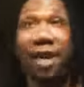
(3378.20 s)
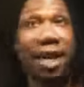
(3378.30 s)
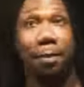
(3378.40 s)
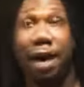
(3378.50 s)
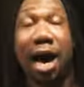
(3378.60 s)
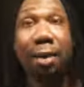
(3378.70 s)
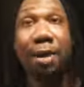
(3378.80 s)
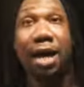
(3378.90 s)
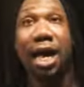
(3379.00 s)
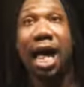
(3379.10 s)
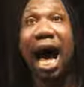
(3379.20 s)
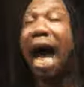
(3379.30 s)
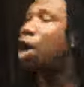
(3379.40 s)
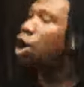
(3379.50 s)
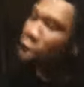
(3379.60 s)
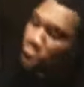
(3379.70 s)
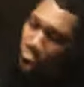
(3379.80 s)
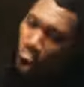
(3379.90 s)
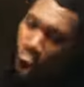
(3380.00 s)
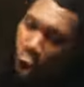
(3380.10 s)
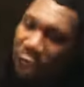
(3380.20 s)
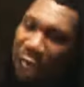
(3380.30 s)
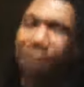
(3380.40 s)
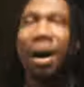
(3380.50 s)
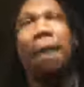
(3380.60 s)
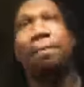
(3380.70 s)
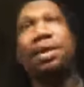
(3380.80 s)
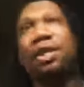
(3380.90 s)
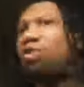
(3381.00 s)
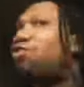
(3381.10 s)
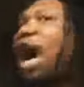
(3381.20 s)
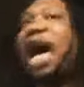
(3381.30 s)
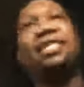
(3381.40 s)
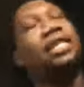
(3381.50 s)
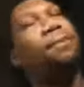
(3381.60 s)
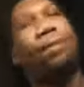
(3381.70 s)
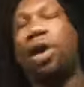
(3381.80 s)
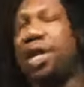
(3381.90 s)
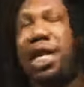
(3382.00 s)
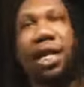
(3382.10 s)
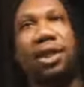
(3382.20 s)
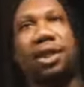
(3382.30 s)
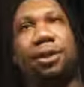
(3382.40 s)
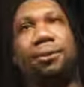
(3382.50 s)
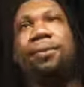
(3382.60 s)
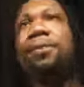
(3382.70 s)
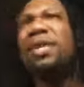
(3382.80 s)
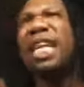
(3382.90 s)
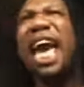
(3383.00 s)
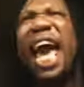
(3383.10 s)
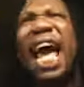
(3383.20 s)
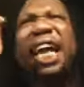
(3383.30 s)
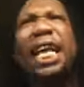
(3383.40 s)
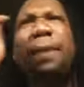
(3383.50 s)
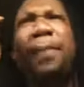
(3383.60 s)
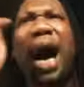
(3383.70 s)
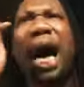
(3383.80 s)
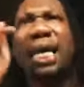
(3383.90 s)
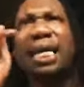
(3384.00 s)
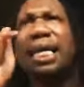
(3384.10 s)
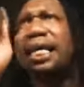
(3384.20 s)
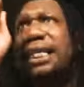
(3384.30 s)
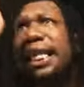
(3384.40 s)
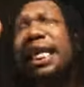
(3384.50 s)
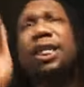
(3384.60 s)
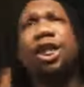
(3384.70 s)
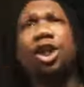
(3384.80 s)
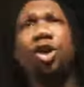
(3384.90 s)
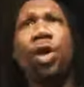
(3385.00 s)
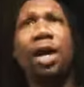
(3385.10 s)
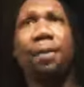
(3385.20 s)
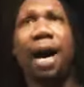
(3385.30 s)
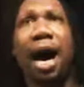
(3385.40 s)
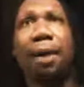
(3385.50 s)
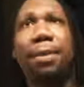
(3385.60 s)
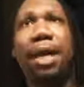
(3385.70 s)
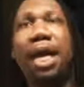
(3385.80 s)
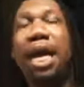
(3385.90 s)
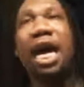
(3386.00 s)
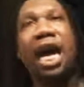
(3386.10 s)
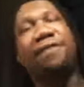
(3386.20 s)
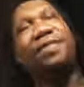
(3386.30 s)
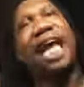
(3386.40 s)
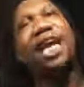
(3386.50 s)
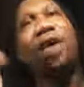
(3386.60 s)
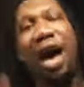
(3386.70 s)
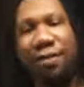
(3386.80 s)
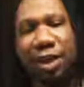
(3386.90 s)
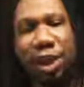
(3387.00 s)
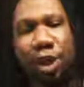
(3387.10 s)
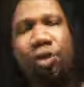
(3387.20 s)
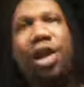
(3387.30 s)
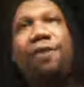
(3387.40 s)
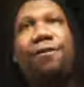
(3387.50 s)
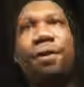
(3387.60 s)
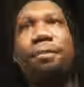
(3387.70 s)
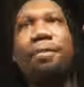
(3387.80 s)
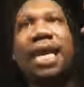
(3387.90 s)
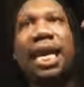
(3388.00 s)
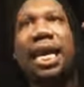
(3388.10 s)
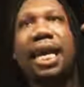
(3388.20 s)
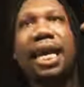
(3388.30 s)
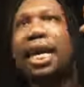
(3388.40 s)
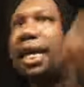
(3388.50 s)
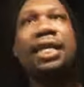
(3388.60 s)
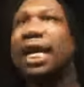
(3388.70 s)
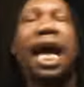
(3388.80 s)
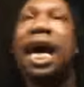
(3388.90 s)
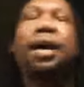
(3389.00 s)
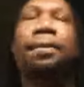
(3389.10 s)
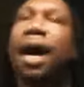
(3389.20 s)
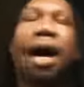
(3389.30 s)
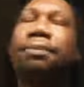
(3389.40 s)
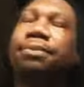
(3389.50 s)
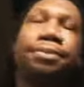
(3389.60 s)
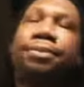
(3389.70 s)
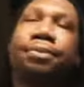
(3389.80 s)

for hip hop. I urge all hip hoppers to rise up on this. Anybody teaching you hip hop, if they don't have a degree from me, they're not hip hop.